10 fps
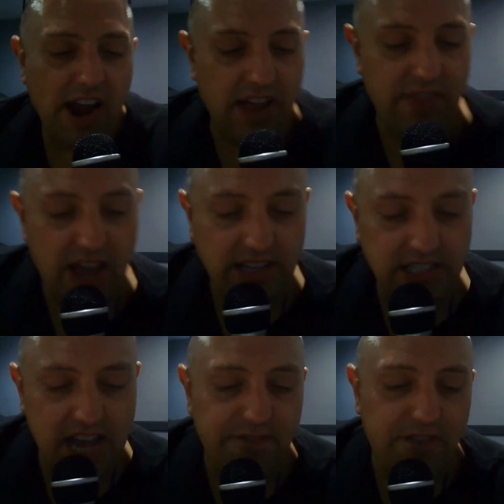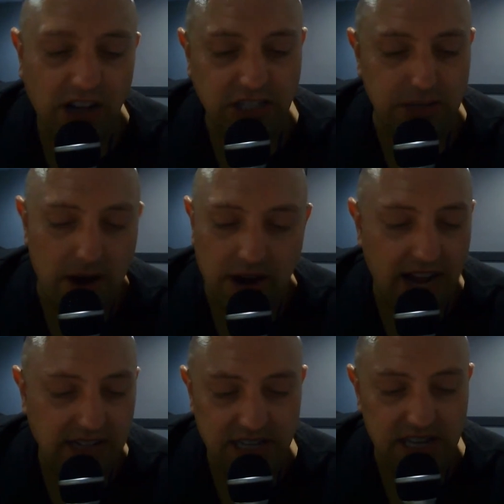and they say Foxy ran
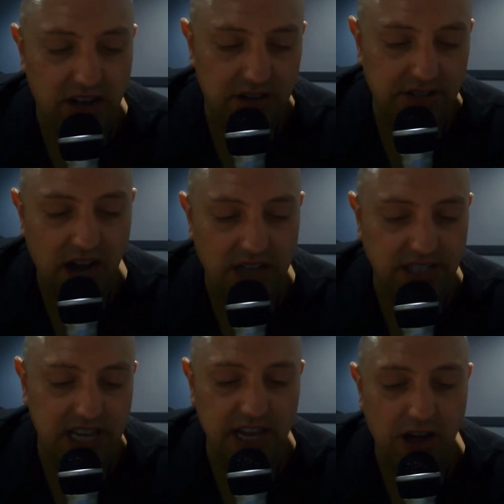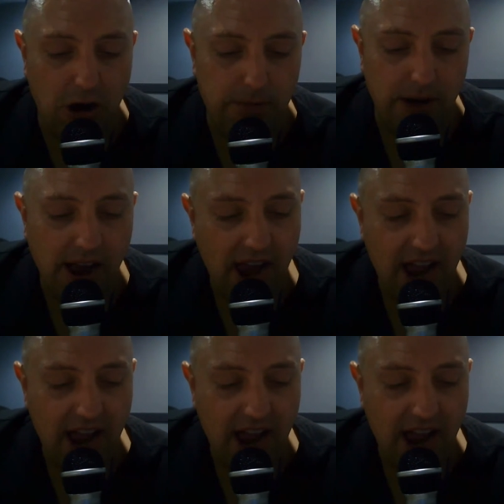an AZ called Nas King Cobra.